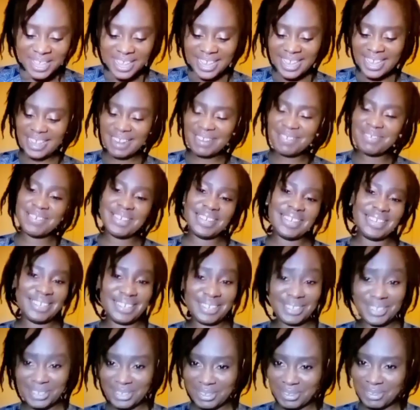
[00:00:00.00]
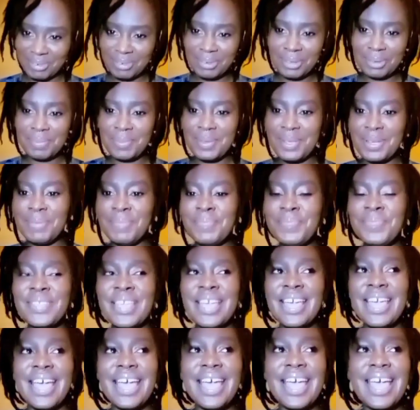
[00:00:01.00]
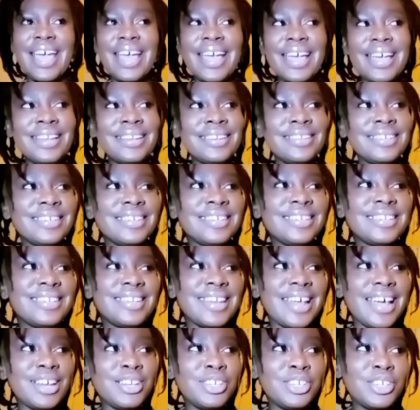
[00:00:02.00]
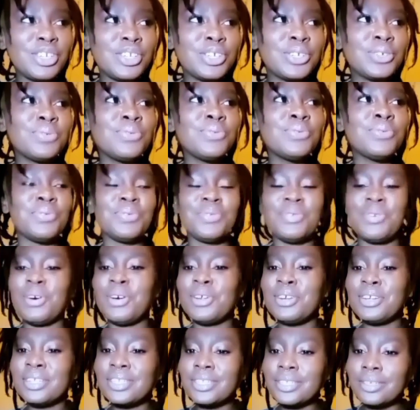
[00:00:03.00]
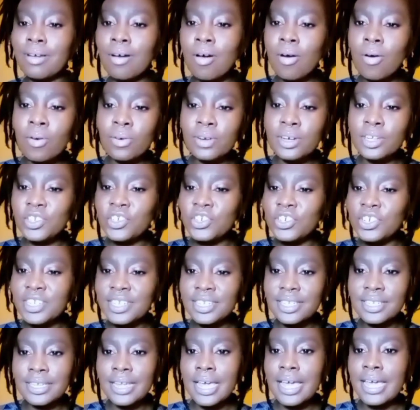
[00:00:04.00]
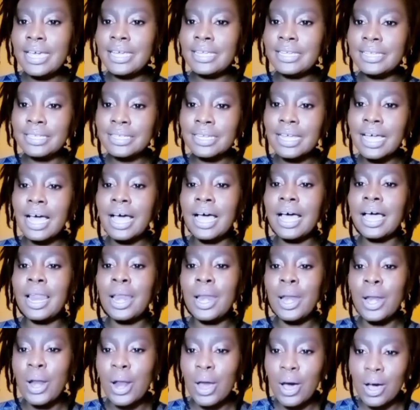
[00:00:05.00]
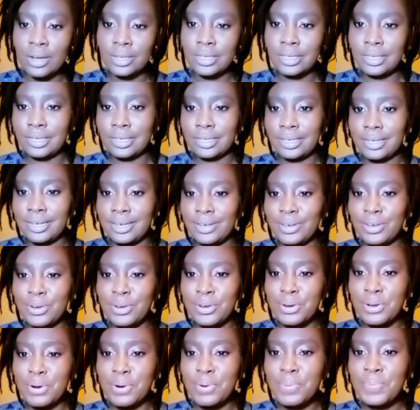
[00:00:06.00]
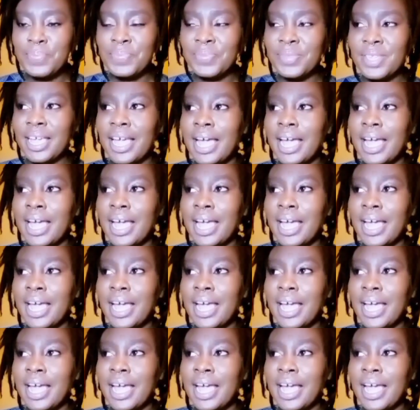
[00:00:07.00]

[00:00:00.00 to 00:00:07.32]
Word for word: anyways excuse me and that shoe on its own it just says a lot you know